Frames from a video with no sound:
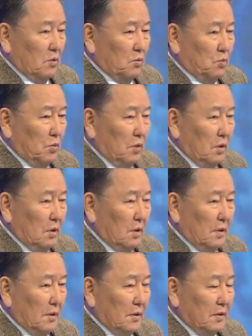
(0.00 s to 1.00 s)

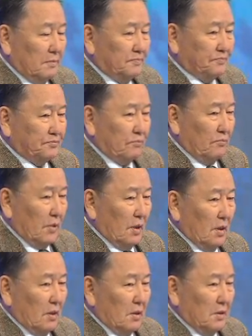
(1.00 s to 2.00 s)
will
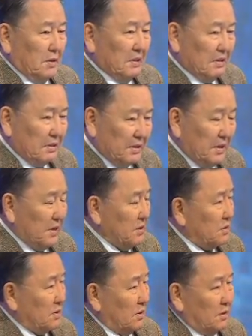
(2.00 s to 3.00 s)

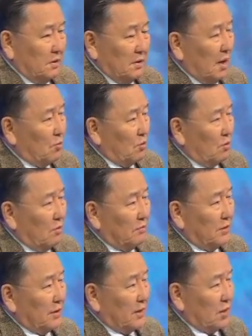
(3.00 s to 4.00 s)
increase the number
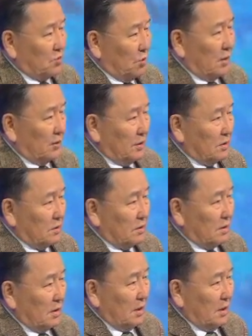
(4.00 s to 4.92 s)
of the casualties.